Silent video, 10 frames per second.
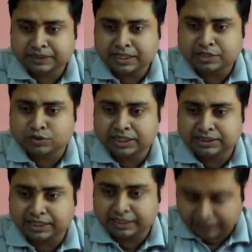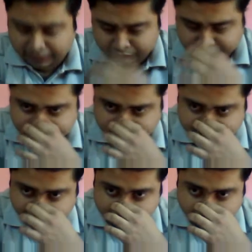Yeah, Suraj, I will
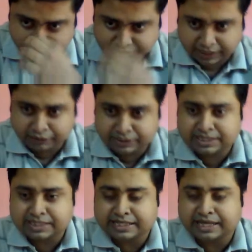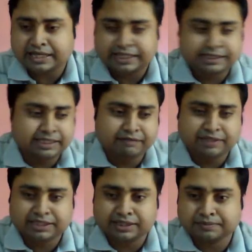discuss the first question. I will discuss each and
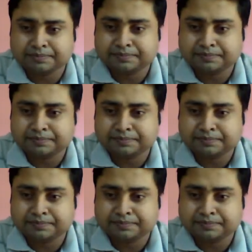everything.